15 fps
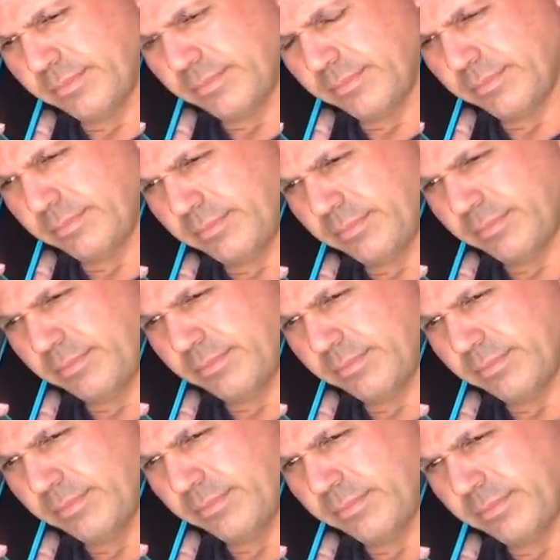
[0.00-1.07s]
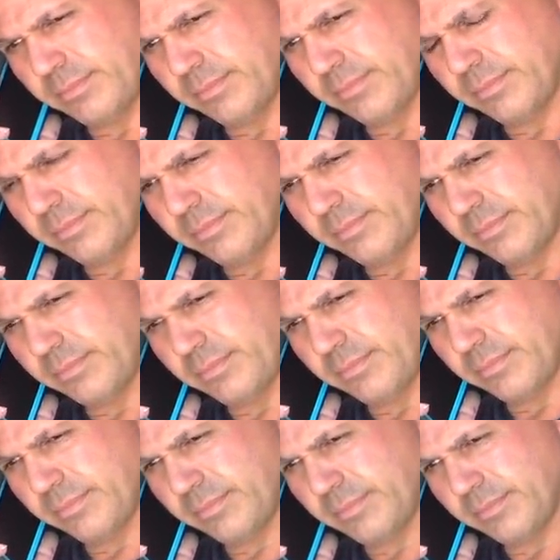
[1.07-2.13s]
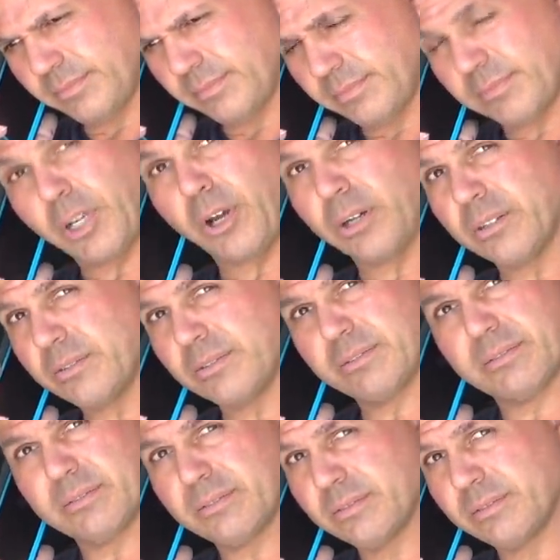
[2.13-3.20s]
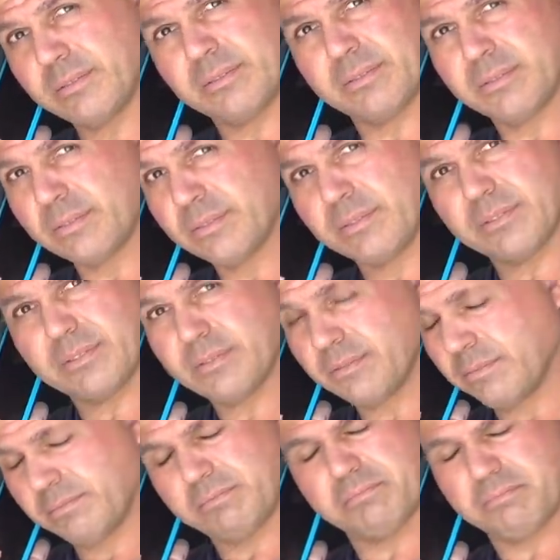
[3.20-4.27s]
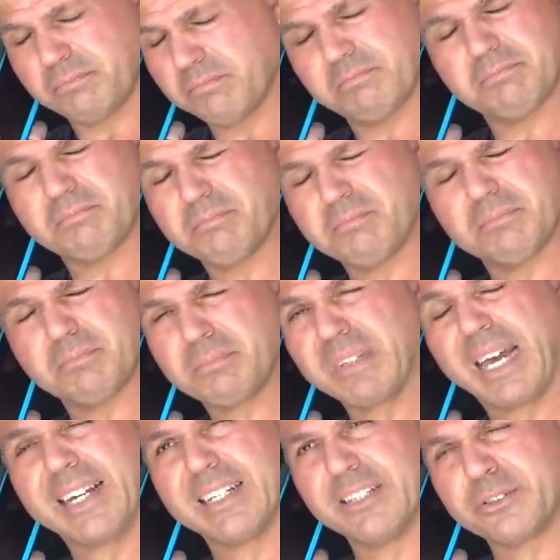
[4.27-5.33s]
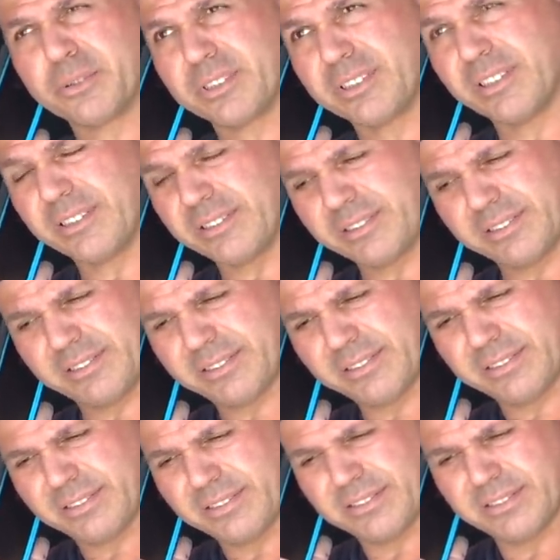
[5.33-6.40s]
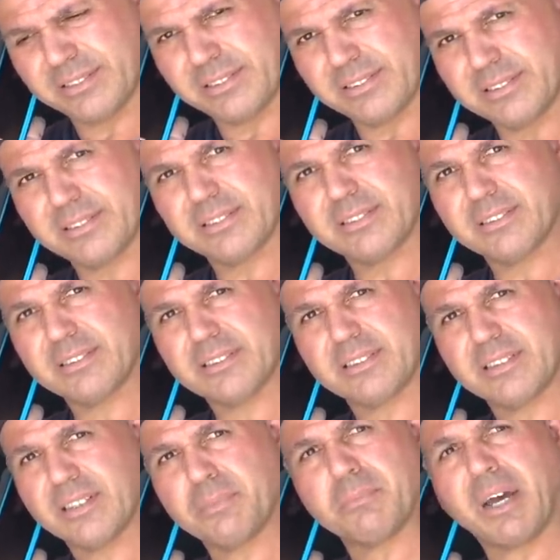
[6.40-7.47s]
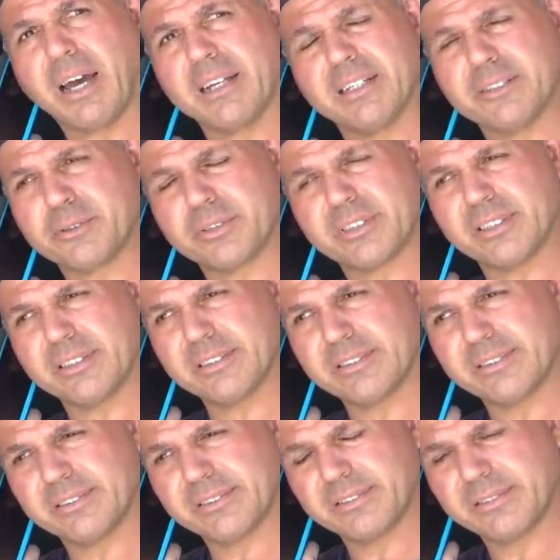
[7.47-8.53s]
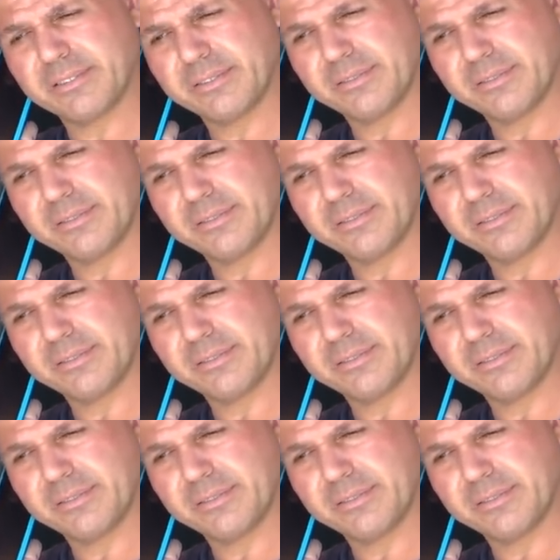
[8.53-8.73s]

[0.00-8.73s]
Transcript: You want to sign my form? Just a quick finger swipe. Just a finger swipe right there. Real quick. Rapidito there. you